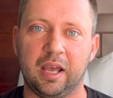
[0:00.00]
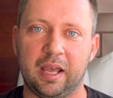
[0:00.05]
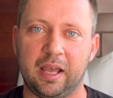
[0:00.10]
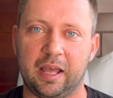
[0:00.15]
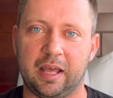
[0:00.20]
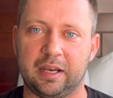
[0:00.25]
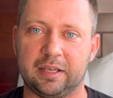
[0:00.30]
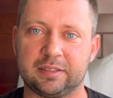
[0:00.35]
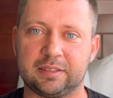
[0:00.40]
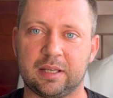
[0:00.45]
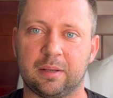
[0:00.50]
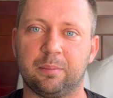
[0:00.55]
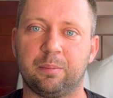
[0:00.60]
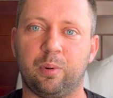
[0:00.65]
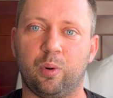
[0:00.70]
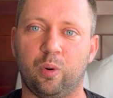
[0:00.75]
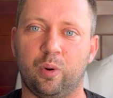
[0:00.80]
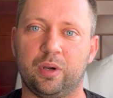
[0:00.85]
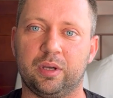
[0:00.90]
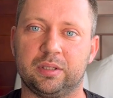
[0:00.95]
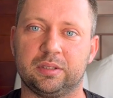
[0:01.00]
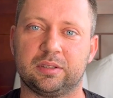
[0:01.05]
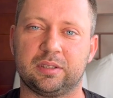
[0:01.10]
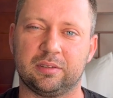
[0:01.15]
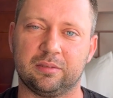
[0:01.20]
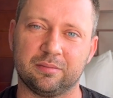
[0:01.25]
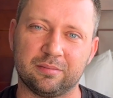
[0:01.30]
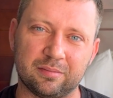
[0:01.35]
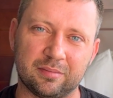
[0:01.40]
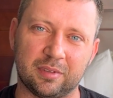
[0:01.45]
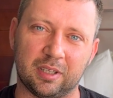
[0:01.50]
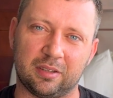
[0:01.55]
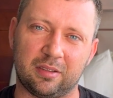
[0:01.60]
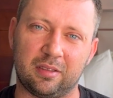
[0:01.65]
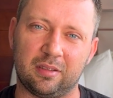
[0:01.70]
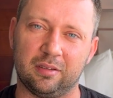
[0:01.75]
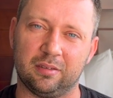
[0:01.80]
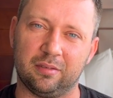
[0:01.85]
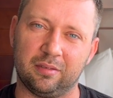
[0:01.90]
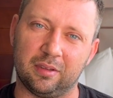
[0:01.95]
And at some point,
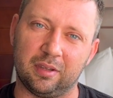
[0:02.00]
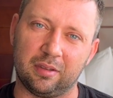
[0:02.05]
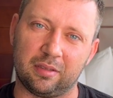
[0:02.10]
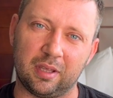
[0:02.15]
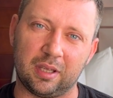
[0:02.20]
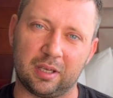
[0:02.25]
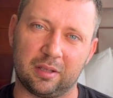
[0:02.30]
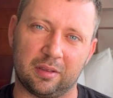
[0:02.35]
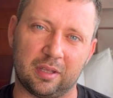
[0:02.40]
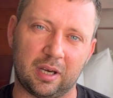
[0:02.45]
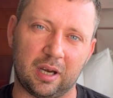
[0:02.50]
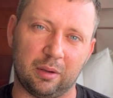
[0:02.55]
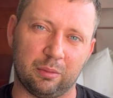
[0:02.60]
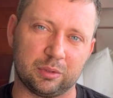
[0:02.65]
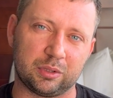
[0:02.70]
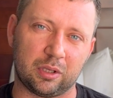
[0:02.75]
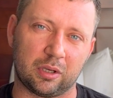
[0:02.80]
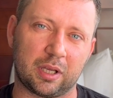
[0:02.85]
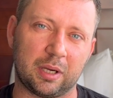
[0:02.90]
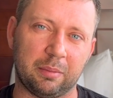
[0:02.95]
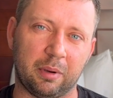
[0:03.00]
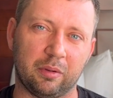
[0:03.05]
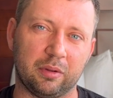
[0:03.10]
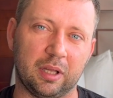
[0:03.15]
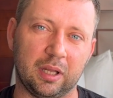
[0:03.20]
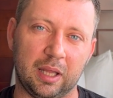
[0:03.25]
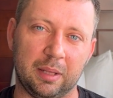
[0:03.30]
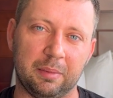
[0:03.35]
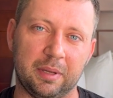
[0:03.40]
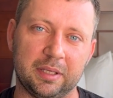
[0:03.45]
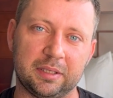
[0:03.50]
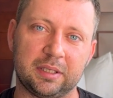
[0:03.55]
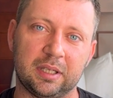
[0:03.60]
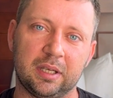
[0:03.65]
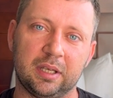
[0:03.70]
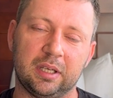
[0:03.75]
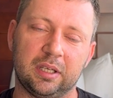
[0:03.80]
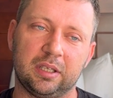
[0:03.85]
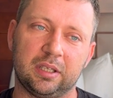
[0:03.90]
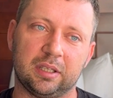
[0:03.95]
the thing that I was talking about, the limit,
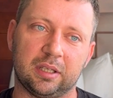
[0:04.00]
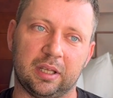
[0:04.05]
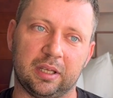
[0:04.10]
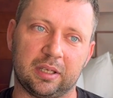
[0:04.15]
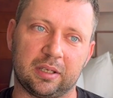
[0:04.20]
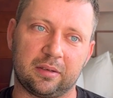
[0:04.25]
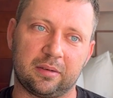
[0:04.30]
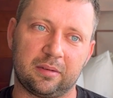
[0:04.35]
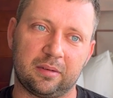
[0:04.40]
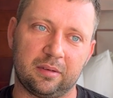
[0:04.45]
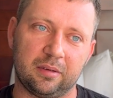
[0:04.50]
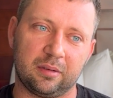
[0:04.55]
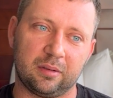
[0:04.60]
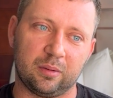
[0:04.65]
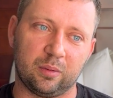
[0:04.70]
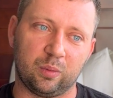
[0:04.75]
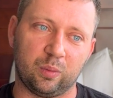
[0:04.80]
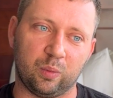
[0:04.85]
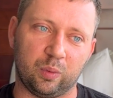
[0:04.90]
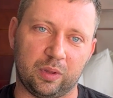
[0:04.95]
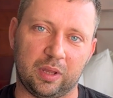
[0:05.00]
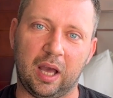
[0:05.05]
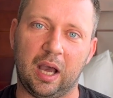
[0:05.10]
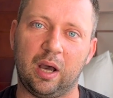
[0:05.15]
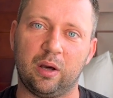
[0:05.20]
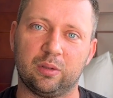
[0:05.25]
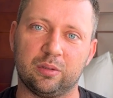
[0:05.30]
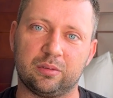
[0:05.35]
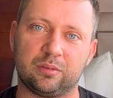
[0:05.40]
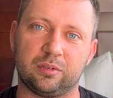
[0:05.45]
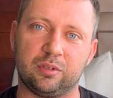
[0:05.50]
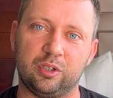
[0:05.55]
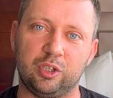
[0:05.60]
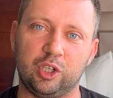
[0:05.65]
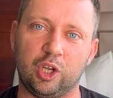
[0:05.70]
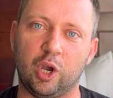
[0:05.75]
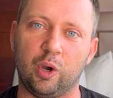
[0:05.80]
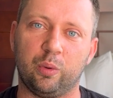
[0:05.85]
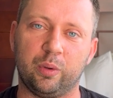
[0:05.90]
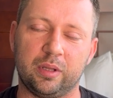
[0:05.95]
like without
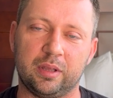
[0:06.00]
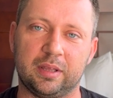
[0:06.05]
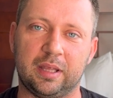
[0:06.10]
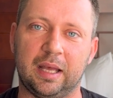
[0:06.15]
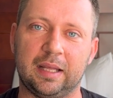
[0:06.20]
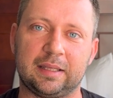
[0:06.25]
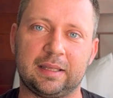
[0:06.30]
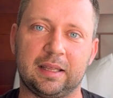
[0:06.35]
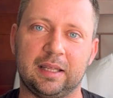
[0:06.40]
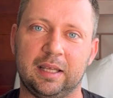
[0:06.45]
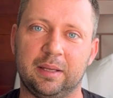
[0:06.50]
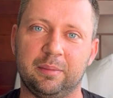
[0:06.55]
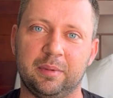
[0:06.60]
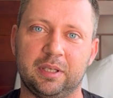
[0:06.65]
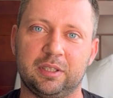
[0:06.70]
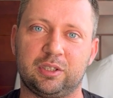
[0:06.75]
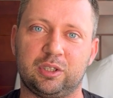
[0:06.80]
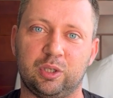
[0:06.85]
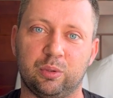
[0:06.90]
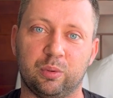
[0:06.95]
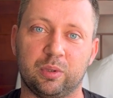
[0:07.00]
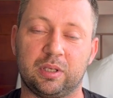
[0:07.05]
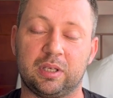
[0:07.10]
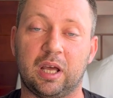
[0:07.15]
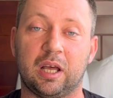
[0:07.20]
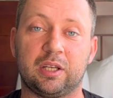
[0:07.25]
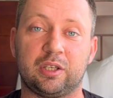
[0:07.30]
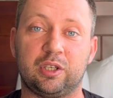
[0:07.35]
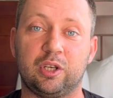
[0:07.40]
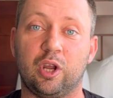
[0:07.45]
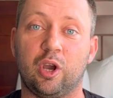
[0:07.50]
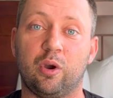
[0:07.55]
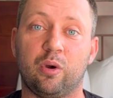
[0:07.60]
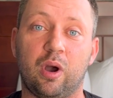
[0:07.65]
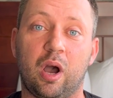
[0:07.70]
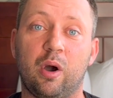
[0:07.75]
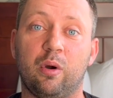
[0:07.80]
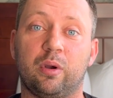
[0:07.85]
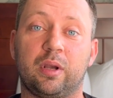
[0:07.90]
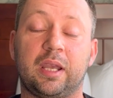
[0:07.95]
knowing that limit, you would not know
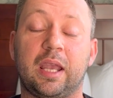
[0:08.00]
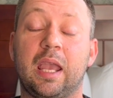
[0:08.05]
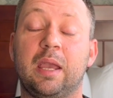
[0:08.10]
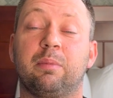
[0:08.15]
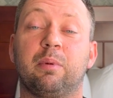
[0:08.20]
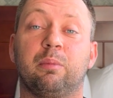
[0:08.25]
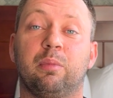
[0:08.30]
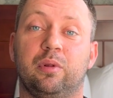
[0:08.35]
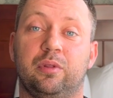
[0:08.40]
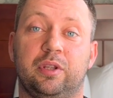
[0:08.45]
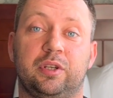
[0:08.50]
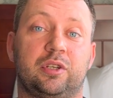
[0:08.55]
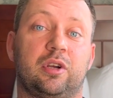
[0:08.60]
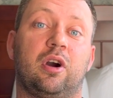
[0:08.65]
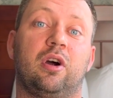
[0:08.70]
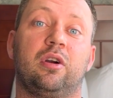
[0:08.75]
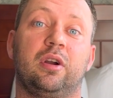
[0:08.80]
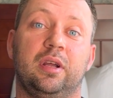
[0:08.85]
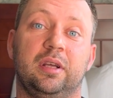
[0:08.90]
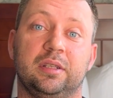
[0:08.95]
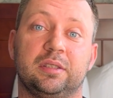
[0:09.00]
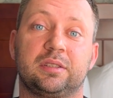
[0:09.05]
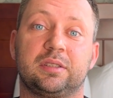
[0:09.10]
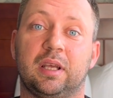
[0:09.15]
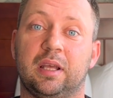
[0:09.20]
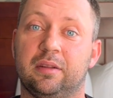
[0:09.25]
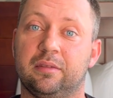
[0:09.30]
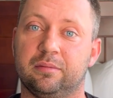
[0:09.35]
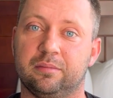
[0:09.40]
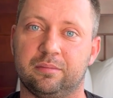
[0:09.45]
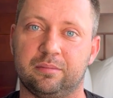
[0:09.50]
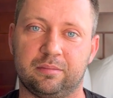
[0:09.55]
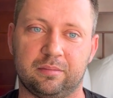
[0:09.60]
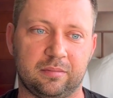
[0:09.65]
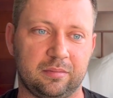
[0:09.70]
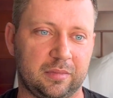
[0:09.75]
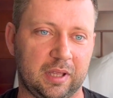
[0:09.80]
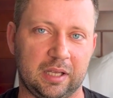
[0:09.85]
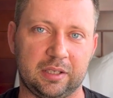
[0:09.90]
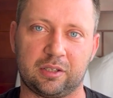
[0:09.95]
how capable that car is. And
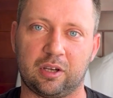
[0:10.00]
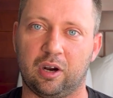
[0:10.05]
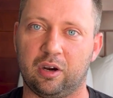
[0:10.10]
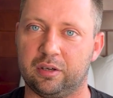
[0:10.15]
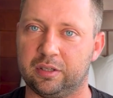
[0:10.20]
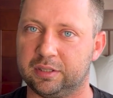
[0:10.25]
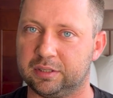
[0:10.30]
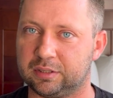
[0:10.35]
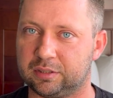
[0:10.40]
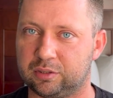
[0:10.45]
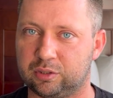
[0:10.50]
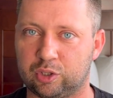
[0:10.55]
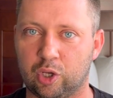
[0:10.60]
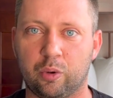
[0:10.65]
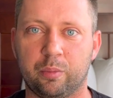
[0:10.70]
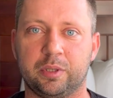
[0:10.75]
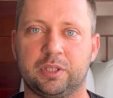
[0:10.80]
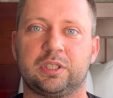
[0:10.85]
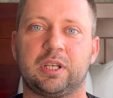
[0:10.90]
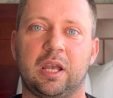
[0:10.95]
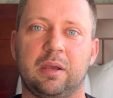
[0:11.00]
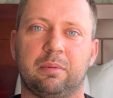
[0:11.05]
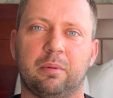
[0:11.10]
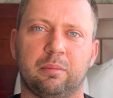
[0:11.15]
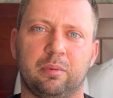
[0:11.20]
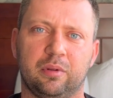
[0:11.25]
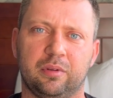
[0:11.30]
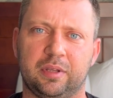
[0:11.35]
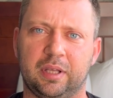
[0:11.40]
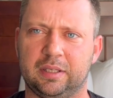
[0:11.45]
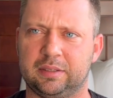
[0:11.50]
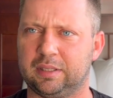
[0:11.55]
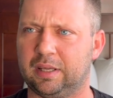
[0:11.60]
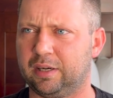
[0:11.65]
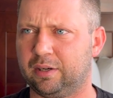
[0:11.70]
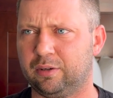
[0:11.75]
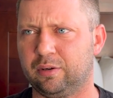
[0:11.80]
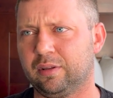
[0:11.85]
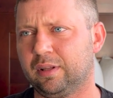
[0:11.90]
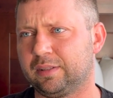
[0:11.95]
that car is so much capable that, I
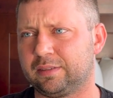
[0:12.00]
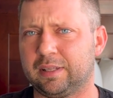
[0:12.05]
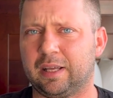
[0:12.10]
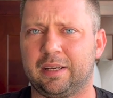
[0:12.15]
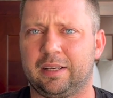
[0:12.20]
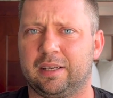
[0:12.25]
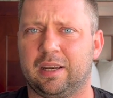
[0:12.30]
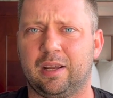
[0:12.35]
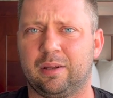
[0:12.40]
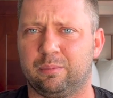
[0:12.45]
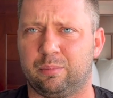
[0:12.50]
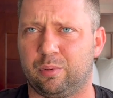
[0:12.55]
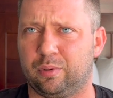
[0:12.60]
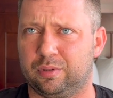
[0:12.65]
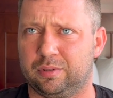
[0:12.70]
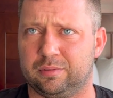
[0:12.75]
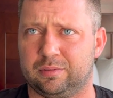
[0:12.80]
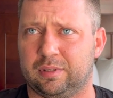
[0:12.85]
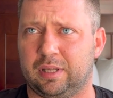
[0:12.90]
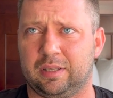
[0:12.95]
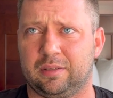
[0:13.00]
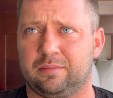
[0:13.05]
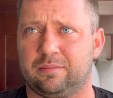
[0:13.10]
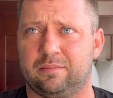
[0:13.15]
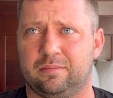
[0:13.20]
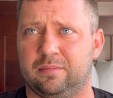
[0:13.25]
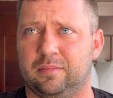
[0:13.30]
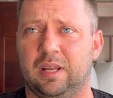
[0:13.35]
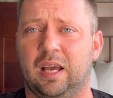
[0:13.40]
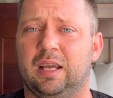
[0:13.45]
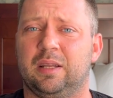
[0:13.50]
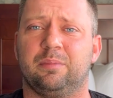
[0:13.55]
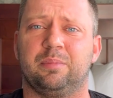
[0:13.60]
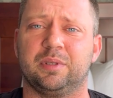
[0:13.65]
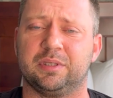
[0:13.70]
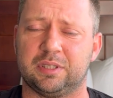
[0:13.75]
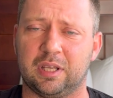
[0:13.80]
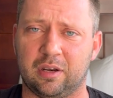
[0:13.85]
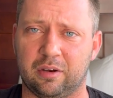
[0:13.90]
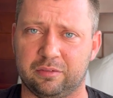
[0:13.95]
don't know, like
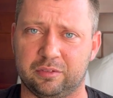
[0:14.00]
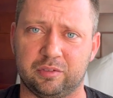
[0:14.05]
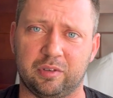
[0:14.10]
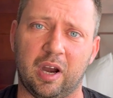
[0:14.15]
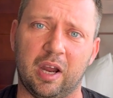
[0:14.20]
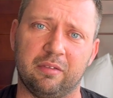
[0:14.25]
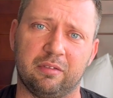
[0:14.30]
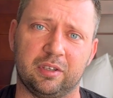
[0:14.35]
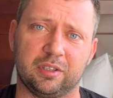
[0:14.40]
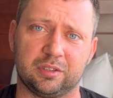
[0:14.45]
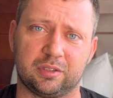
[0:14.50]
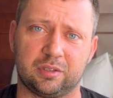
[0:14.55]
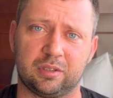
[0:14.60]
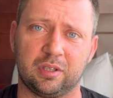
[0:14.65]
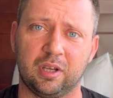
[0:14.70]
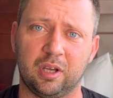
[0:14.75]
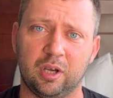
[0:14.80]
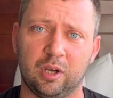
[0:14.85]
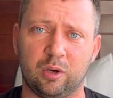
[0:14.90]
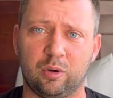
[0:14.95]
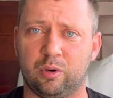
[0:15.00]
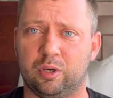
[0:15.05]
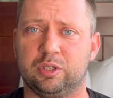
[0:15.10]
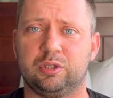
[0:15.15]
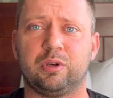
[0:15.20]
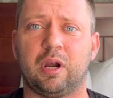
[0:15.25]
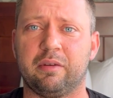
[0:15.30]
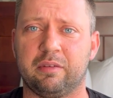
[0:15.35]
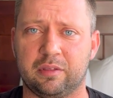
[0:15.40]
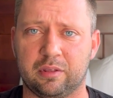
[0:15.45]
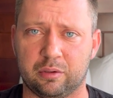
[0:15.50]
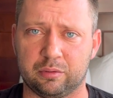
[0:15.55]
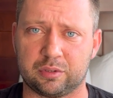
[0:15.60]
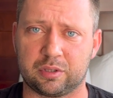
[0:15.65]
99.9% of drivers who are driving those